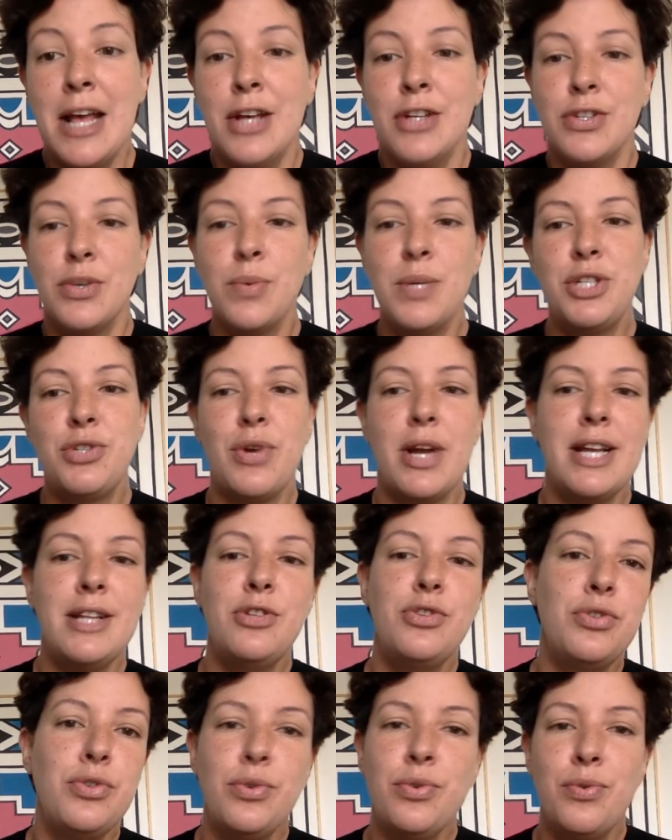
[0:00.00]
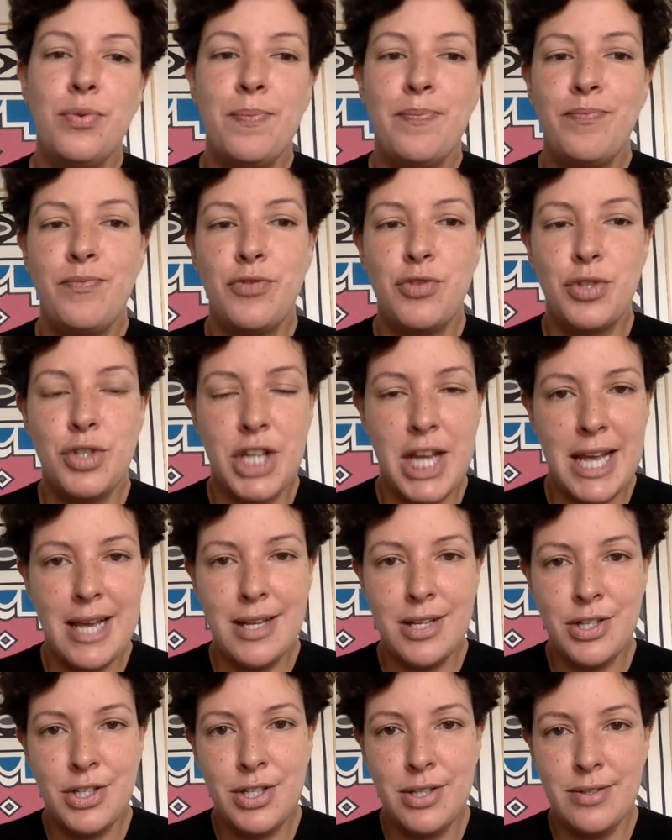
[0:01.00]
So we tried to
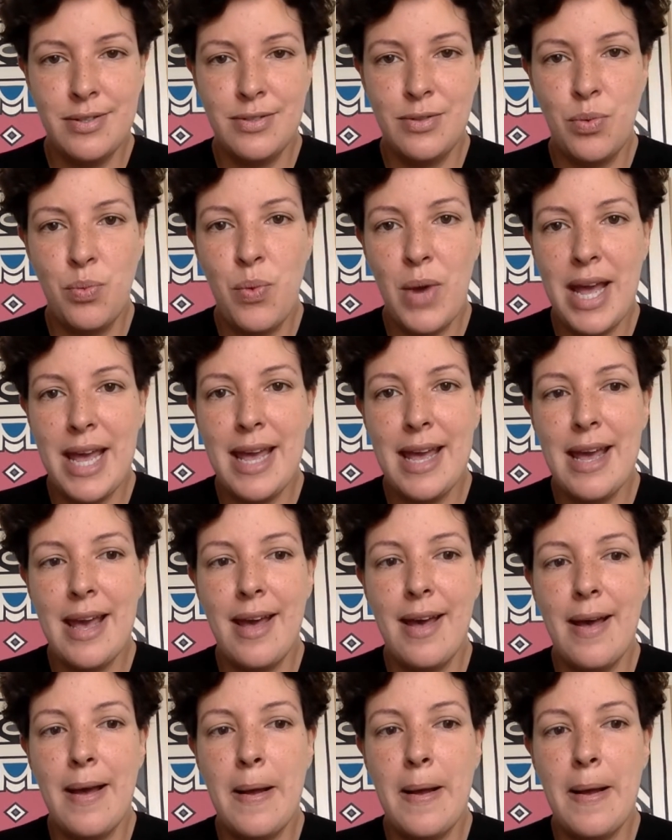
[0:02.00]
change the way